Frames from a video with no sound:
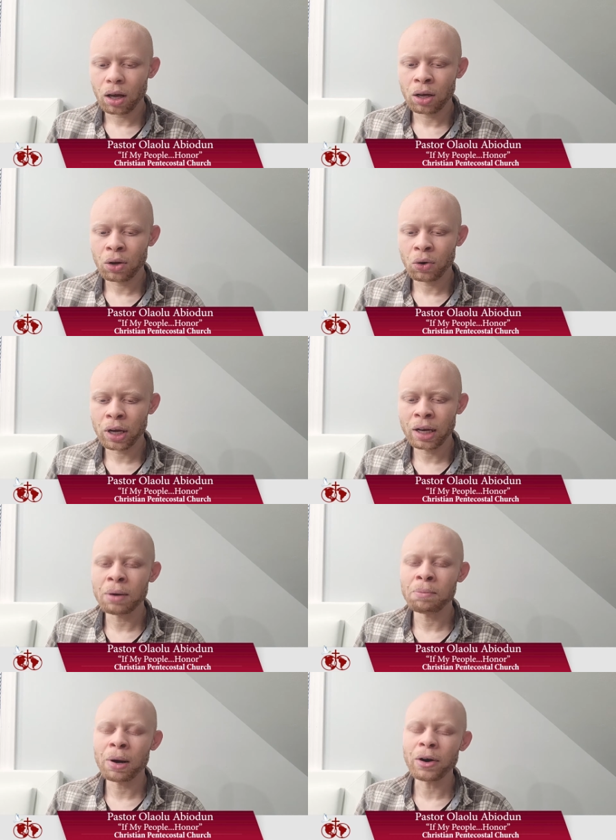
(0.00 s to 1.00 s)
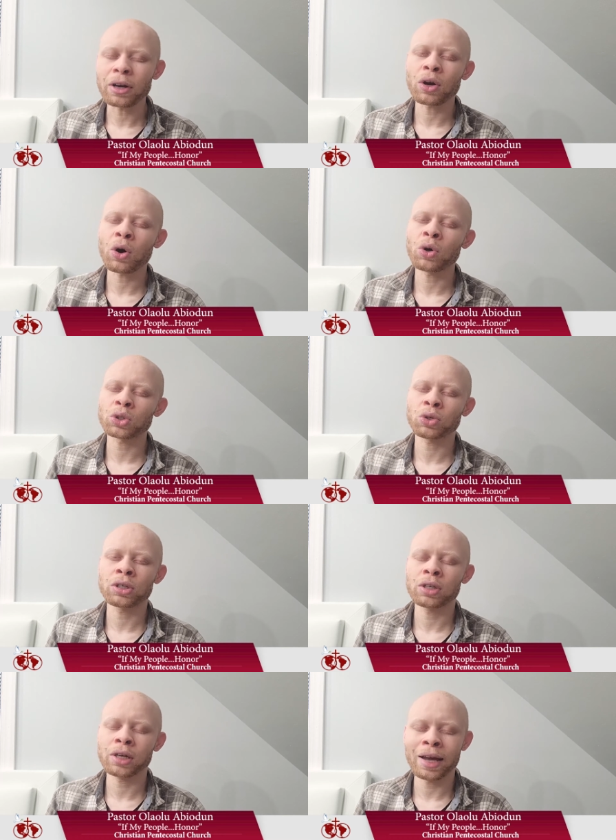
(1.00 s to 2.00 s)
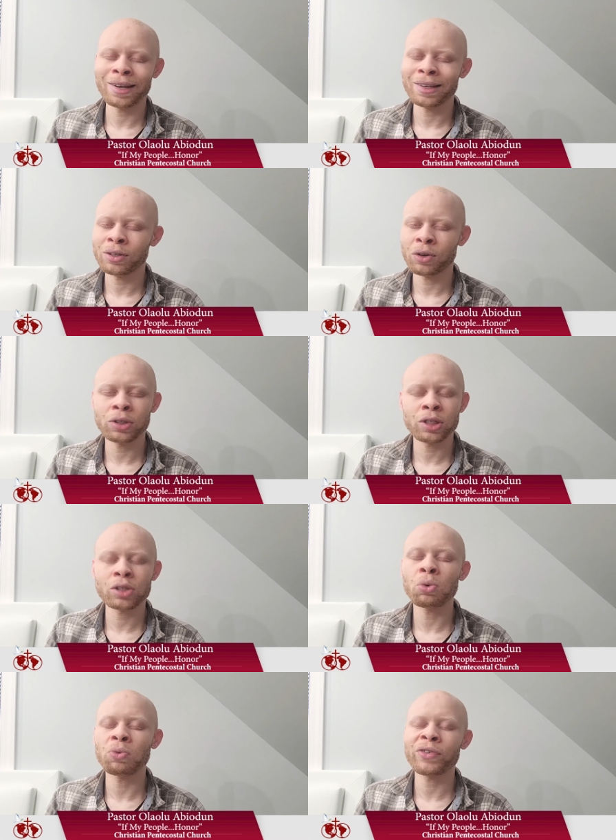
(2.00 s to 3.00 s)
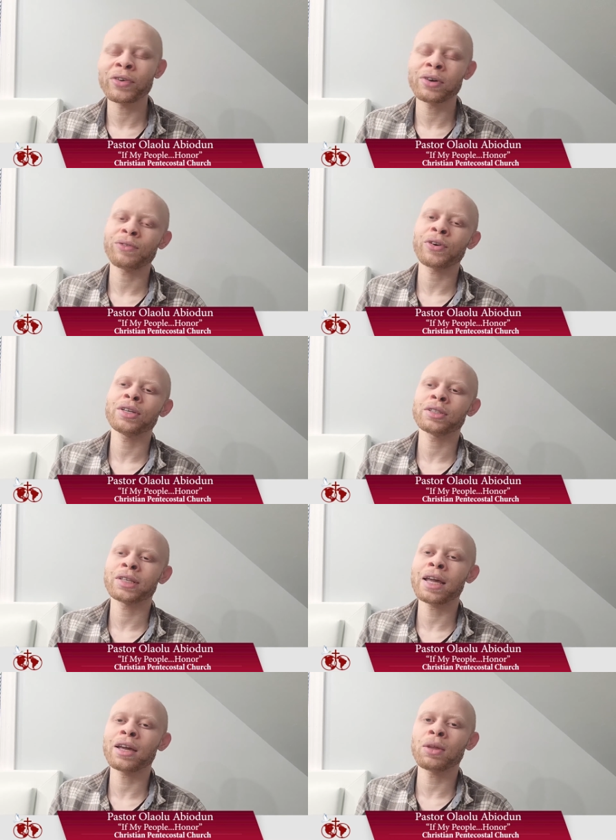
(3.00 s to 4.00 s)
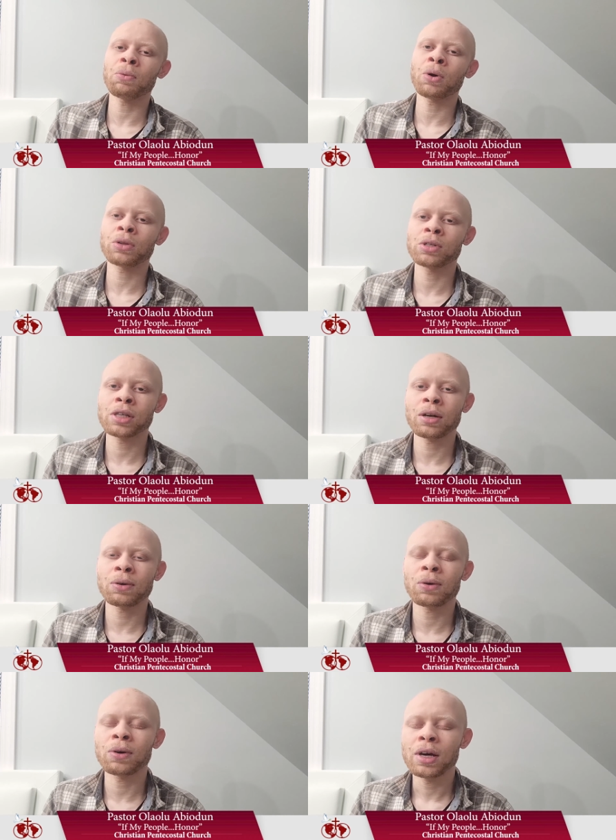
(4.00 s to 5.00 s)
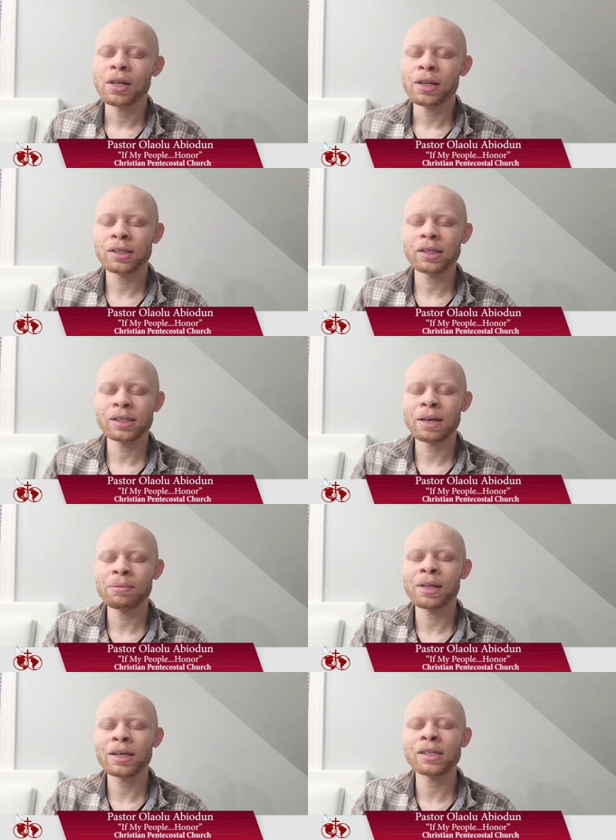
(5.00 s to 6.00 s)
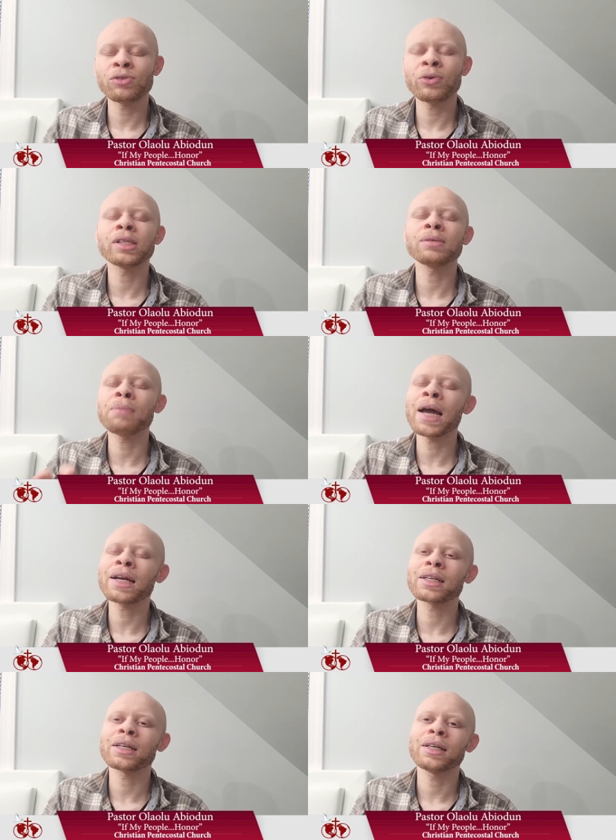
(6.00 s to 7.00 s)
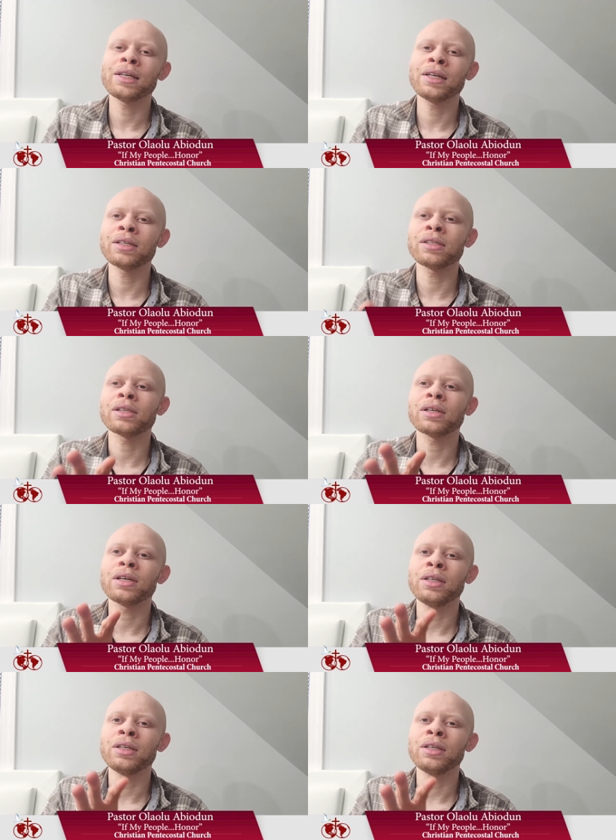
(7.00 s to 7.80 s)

you know, in American culture and, you know, just a phrase saying in the world in general, there's a statement that says respect is